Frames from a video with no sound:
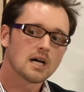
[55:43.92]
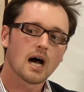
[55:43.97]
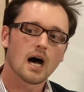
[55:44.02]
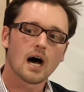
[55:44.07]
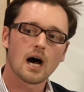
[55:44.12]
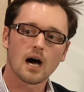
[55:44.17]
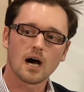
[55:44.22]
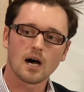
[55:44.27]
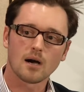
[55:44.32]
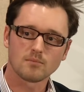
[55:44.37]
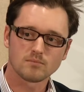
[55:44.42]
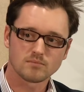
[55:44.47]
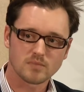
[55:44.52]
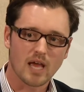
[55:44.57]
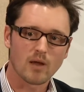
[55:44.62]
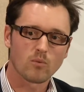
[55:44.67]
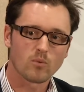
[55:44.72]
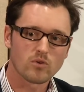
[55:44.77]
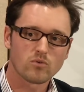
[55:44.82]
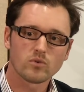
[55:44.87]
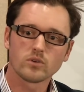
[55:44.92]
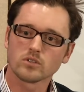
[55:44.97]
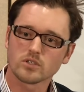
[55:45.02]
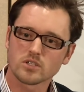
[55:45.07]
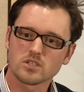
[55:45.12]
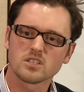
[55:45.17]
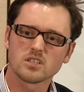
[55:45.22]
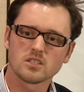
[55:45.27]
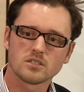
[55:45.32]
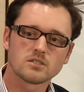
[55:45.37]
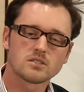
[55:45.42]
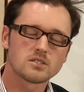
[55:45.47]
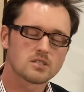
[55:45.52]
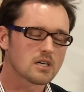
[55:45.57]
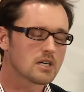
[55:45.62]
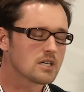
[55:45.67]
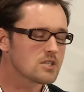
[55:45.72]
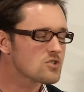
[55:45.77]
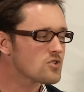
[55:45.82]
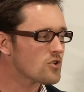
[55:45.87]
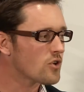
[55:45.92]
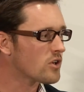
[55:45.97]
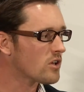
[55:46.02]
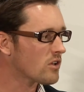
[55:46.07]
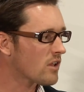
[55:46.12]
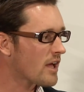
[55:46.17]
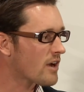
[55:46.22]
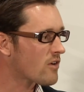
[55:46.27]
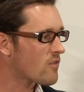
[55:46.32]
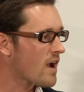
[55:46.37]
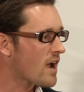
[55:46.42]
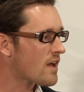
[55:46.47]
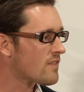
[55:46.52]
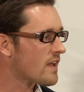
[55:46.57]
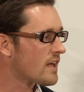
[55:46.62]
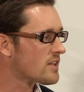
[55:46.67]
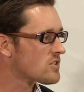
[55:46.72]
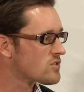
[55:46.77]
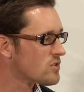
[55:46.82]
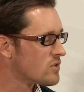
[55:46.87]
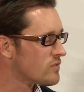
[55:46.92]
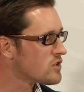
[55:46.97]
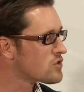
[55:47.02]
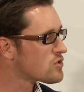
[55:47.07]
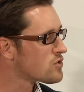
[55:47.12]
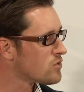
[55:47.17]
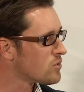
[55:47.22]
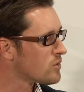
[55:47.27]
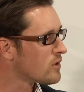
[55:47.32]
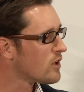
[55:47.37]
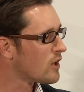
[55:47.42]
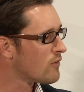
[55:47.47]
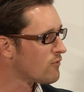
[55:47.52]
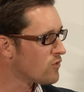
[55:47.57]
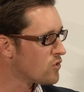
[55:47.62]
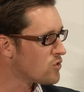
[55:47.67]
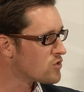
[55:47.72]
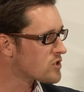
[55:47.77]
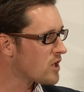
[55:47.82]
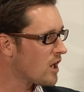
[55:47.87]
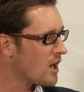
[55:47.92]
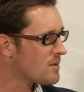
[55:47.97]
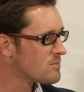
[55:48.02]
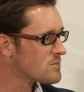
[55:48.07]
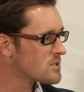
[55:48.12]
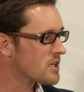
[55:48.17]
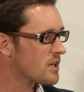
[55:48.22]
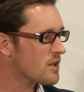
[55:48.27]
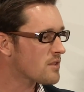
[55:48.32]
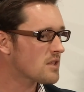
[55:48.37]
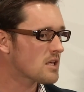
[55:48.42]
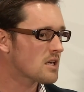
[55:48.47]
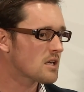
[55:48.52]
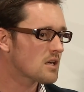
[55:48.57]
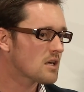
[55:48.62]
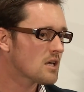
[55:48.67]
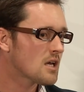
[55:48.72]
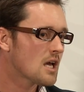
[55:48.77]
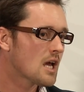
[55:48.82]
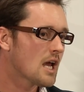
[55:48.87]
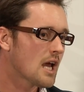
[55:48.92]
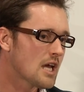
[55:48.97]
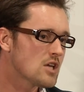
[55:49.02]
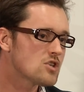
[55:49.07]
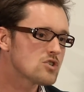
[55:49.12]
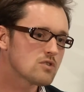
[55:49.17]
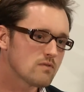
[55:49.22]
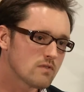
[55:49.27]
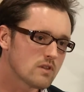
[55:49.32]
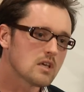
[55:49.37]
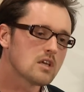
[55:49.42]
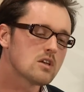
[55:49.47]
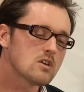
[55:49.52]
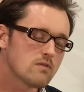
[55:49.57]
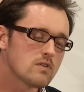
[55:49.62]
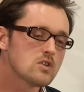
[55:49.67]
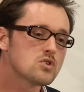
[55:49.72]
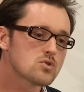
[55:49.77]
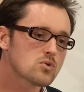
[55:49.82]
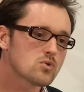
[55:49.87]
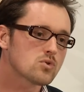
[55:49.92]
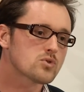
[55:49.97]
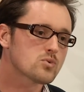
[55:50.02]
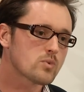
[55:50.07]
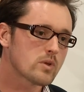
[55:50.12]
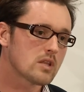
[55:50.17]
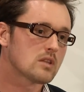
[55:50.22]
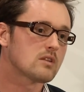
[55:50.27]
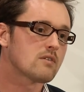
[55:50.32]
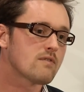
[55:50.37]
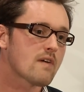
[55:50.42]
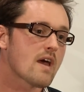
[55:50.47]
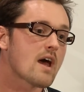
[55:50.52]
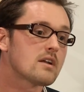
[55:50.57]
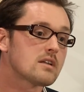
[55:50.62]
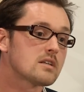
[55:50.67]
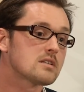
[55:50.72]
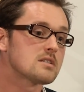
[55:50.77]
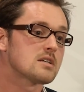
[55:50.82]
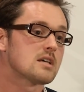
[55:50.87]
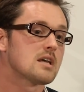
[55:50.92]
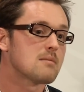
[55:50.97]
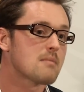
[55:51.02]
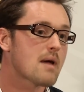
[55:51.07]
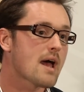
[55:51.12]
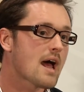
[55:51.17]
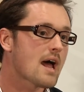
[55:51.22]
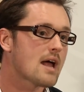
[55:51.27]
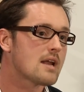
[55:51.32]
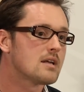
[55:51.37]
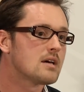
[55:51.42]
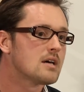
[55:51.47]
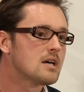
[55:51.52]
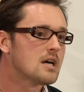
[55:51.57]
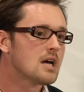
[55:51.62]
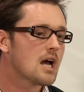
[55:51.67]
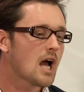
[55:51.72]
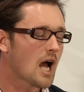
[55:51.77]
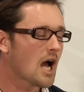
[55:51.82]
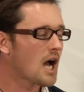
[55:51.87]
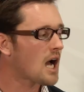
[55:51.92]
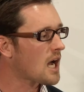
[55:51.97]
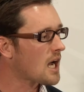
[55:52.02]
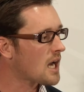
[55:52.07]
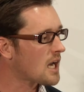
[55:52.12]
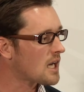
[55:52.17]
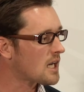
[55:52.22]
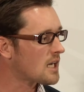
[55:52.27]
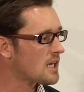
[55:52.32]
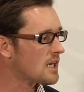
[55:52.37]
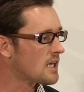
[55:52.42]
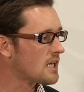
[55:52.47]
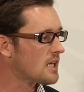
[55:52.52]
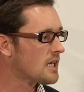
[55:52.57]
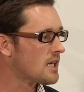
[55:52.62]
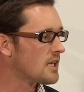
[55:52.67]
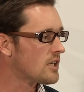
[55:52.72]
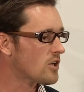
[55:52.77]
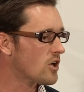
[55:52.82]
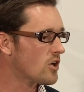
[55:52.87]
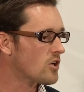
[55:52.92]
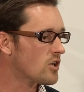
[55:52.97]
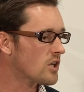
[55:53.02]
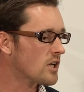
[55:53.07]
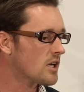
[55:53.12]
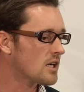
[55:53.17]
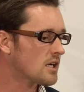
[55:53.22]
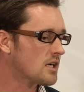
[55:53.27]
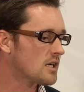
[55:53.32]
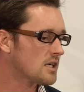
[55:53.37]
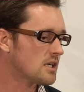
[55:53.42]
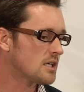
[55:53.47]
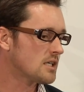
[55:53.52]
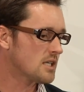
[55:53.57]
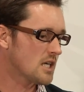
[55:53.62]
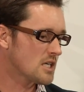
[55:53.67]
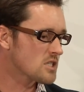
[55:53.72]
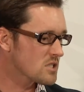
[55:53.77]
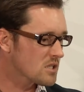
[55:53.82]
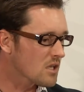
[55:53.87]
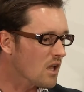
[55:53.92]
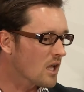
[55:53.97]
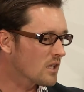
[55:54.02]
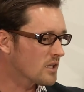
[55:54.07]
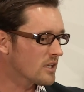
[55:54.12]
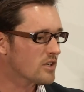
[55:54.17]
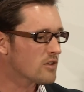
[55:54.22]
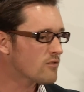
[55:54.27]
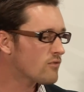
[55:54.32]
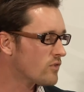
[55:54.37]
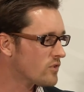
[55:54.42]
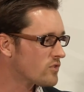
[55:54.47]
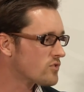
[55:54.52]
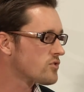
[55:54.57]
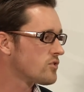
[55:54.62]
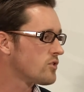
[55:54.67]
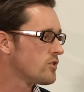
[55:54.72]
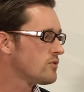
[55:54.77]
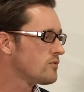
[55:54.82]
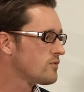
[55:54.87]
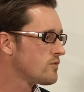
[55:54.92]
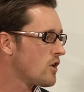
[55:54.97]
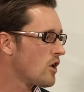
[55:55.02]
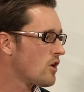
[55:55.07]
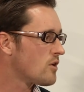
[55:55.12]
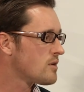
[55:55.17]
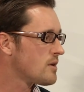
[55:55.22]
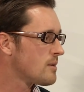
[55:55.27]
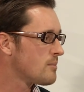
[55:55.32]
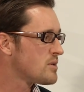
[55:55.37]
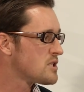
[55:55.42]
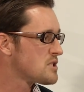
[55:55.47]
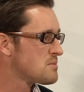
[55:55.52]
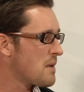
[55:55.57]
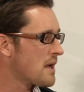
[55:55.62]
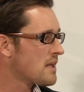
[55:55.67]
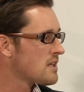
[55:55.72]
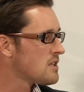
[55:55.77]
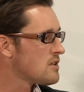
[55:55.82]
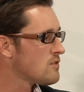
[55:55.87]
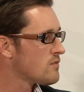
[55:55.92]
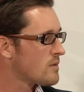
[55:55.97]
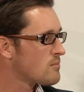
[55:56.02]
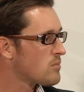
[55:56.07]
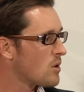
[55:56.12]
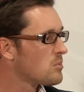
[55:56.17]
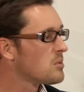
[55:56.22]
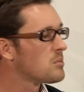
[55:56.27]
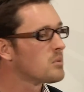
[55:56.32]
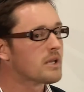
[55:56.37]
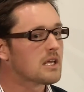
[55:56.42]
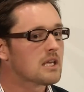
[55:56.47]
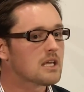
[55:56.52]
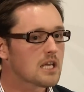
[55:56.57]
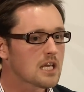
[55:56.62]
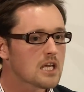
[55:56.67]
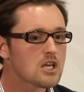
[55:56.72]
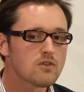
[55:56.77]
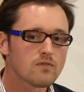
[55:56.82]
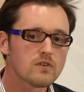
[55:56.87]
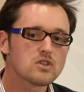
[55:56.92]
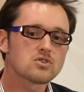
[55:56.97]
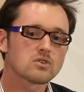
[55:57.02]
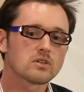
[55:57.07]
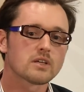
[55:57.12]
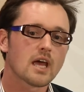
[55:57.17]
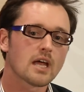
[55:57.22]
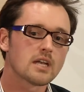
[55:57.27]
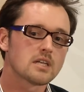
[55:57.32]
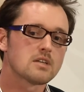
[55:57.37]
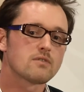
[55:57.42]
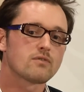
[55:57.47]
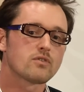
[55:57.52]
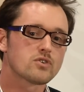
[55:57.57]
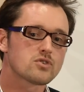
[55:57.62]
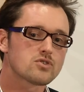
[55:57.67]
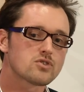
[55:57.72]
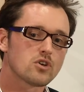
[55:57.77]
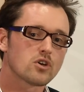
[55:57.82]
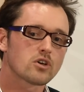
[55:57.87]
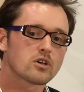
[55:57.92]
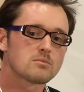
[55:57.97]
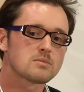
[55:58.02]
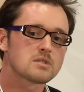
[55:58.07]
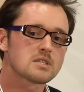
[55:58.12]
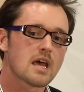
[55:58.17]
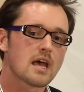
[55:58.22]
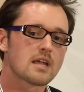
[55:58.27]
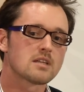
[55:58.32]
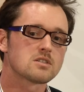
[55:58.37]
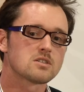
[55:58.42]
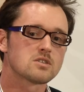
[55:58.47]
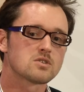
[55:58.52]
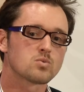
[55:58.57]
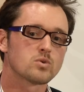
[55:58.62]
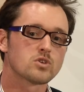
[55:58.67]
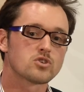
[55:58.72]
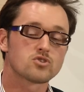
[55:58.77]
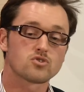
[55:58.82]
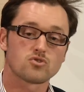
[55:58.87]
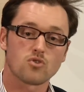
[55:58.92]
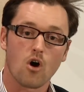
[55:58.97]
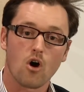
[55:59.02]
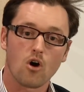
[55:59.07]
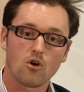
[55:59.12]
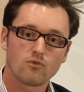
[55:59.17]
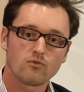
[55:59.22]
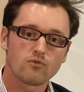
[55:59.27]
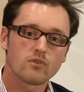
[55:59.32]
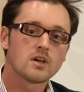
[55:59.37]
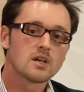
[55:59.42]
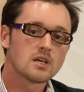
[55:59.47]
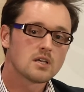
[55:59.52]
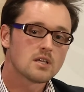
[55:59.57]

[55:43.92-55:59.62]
Um, and we really did uh, circulate around that sort of issue a, a, few times. And I think each of the individuals within the founding team had uh, you know, uh, a slightly different sort of you know, perspective and probably individually had different circumstances which drove